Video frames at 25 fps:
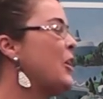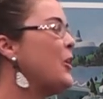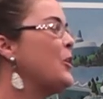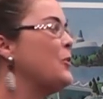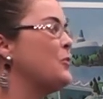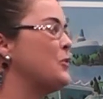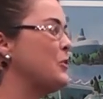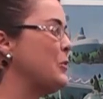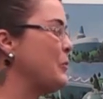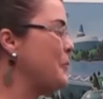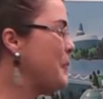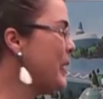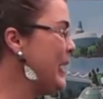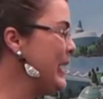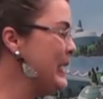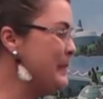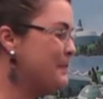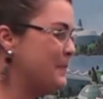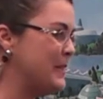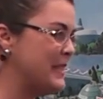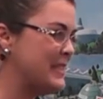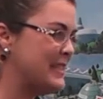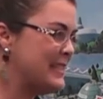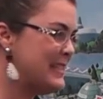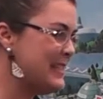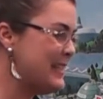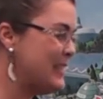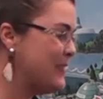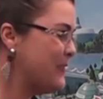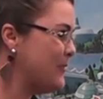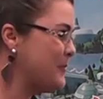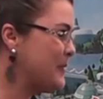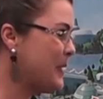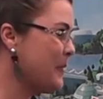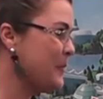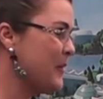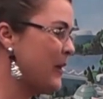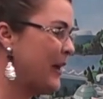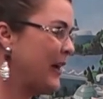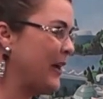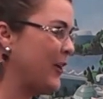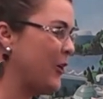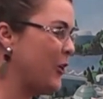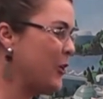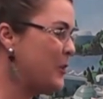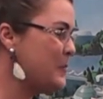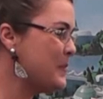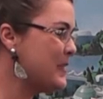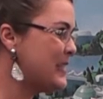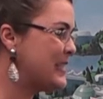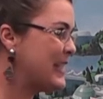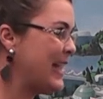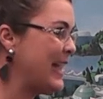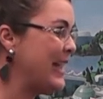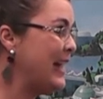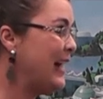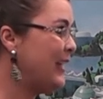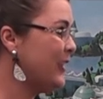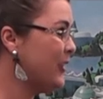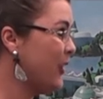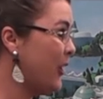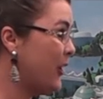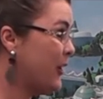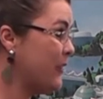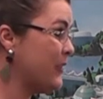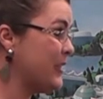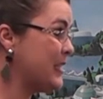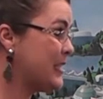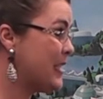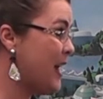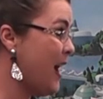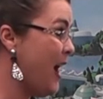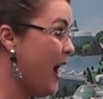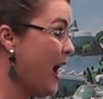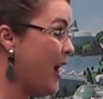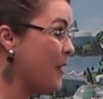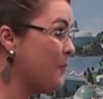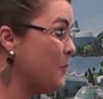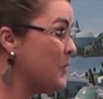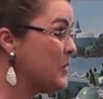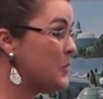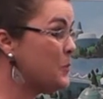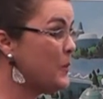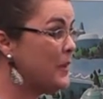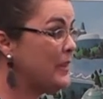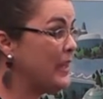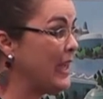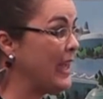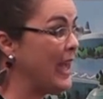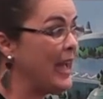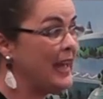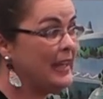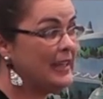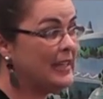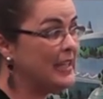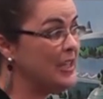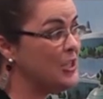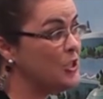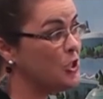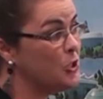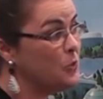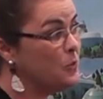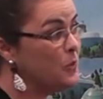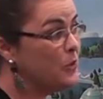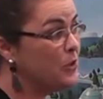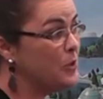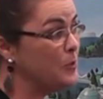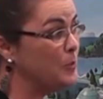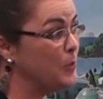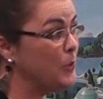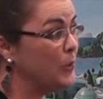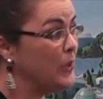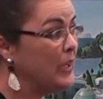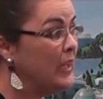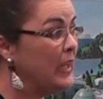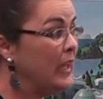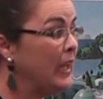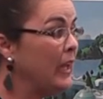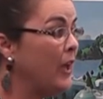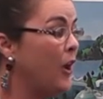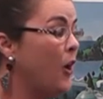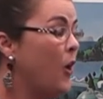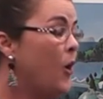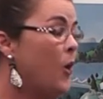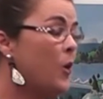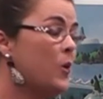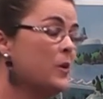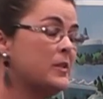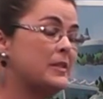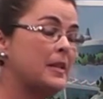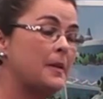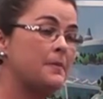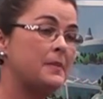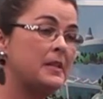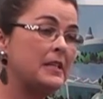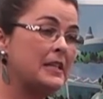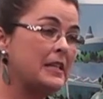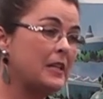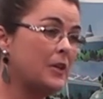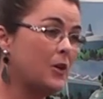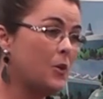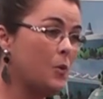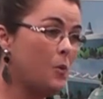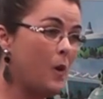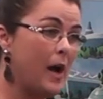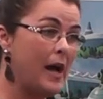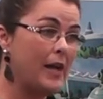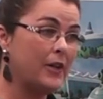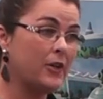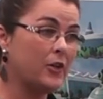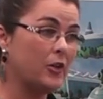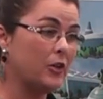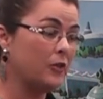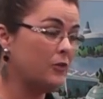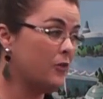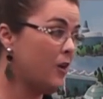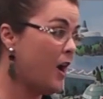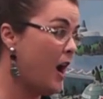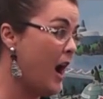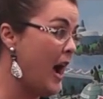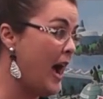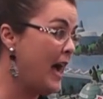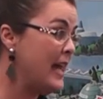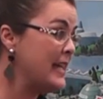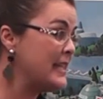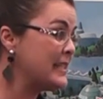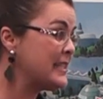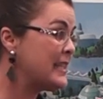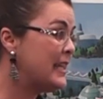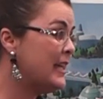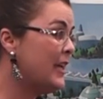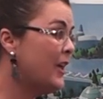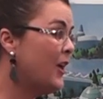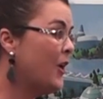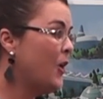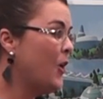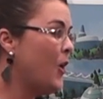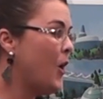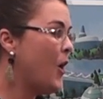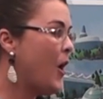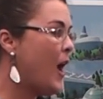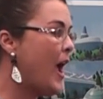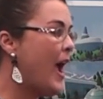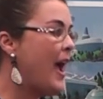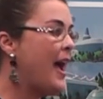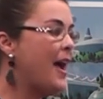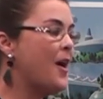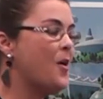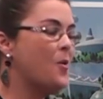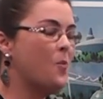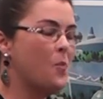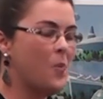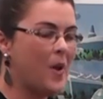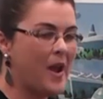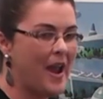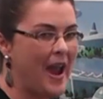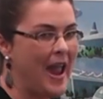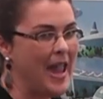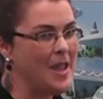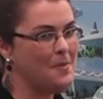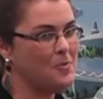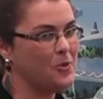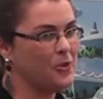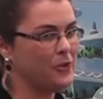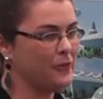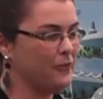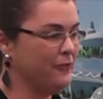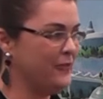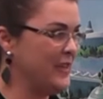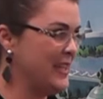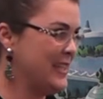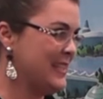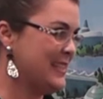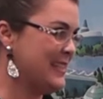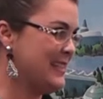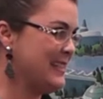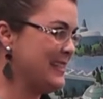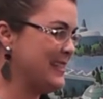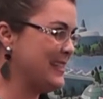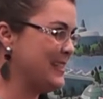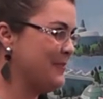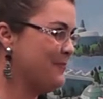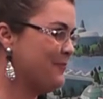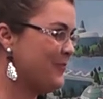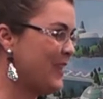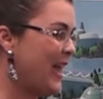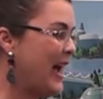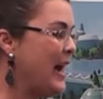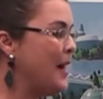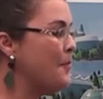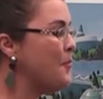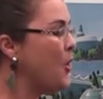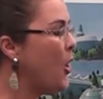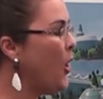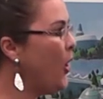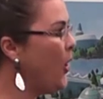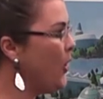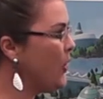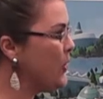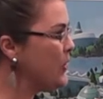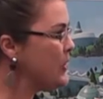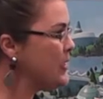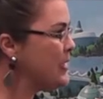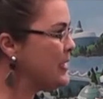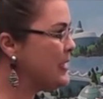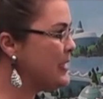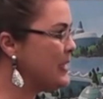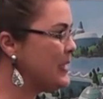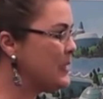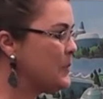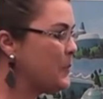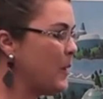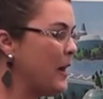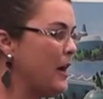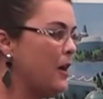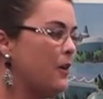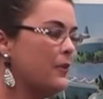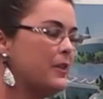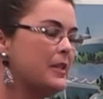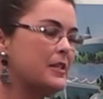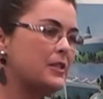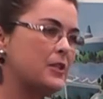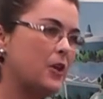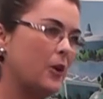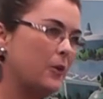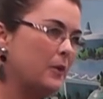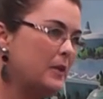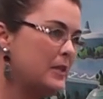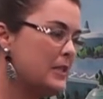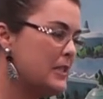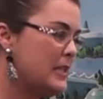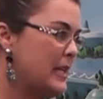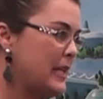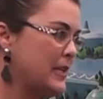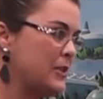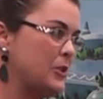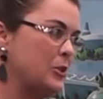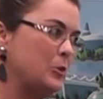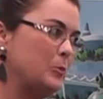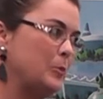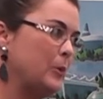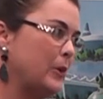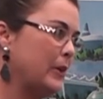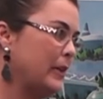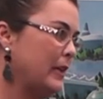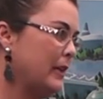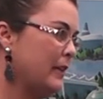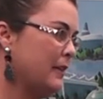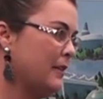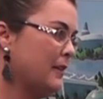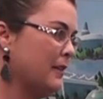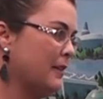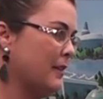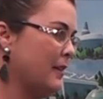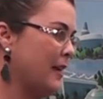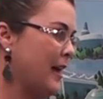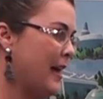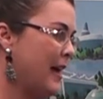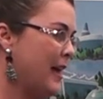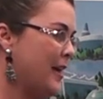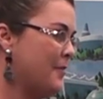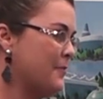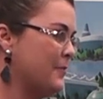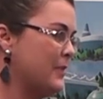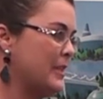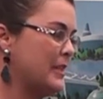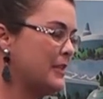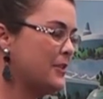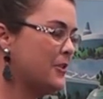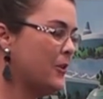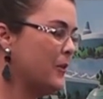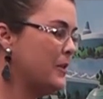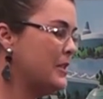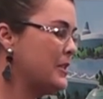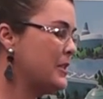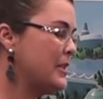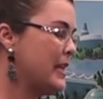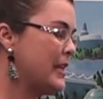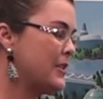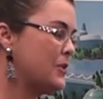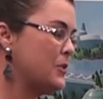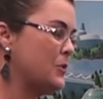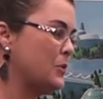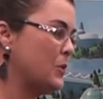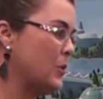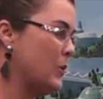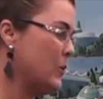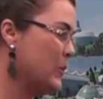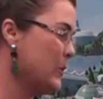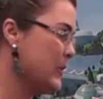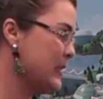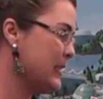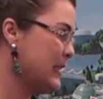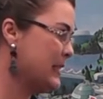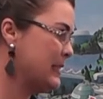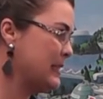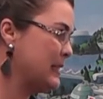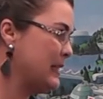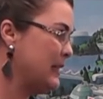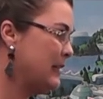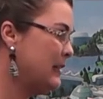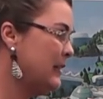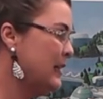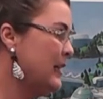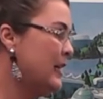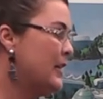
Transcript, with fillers: So the repeat business from WA Homestay a lot of the time was when they had an issue with the booking or something didn't quite go right, we're able to fix it. Um, hosts as well, there's no international booking, um, there's no international call centre.